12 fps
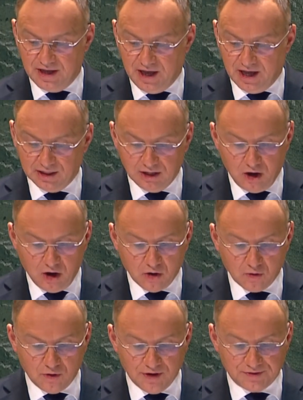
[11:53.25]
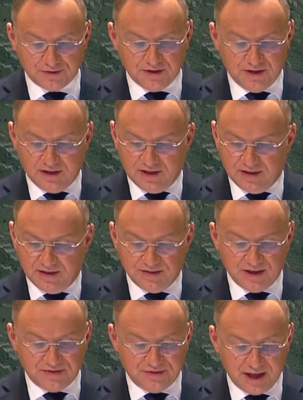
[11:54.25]
along with
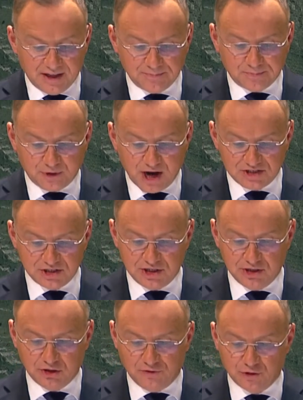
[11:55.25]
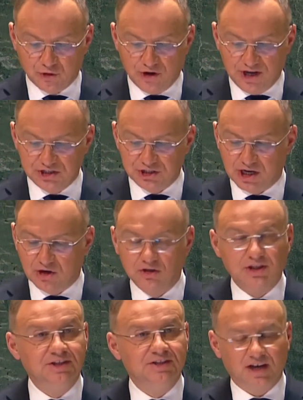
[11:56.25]
the then President of Croatia,
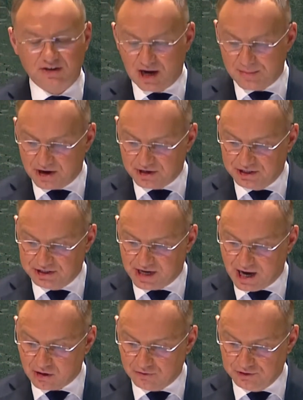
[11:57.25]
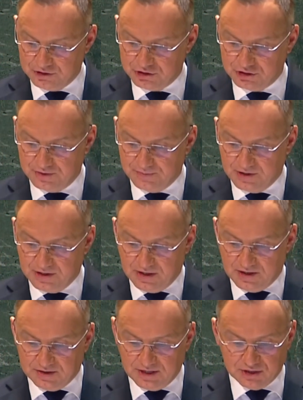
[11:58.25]
Kolinda Grabar-Kitarović, the